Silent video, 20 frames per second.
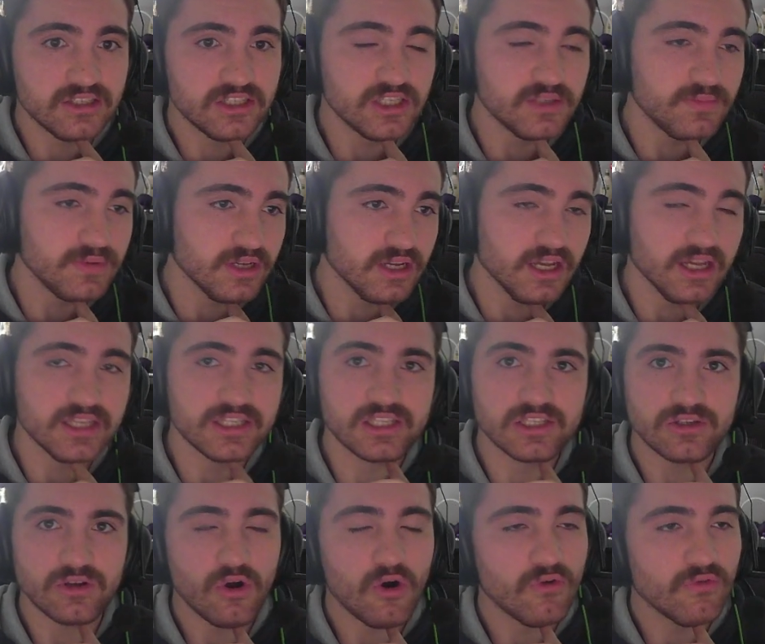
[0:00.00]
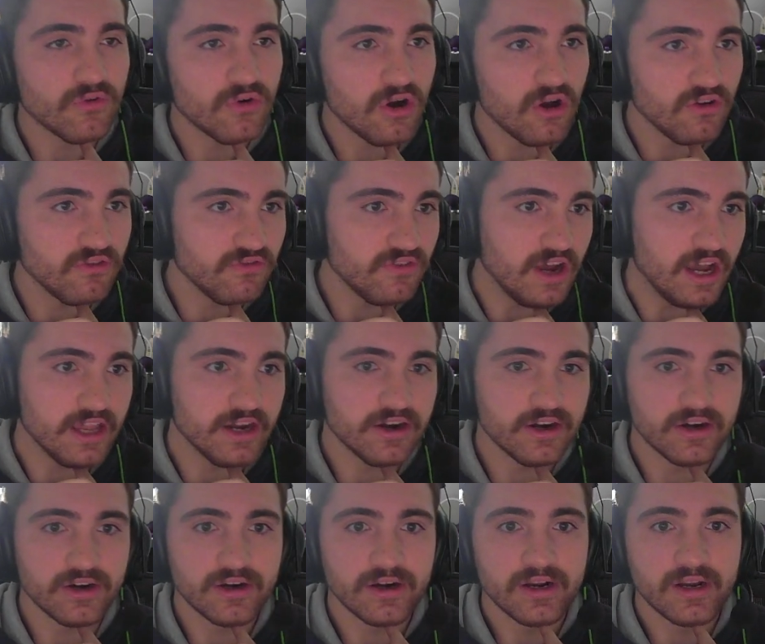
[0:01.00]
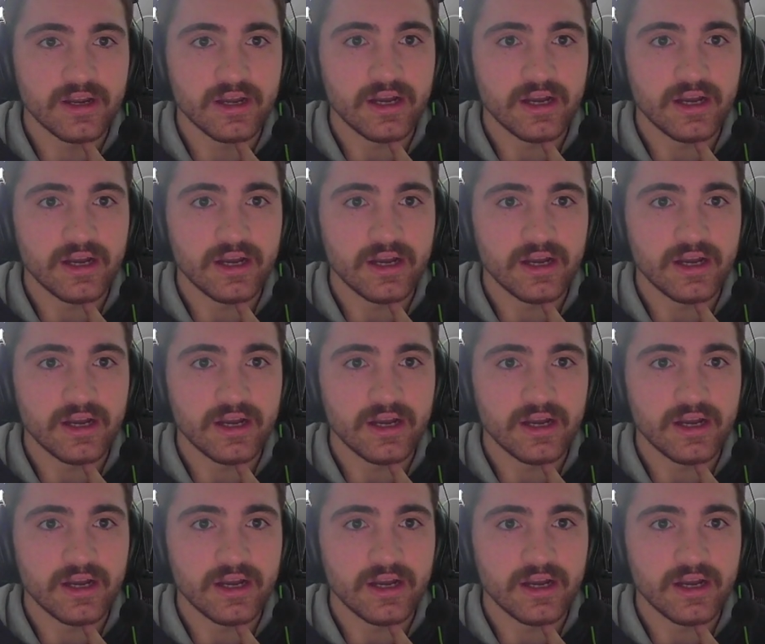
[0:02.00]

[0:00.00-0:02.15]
just because he's an overall fighter.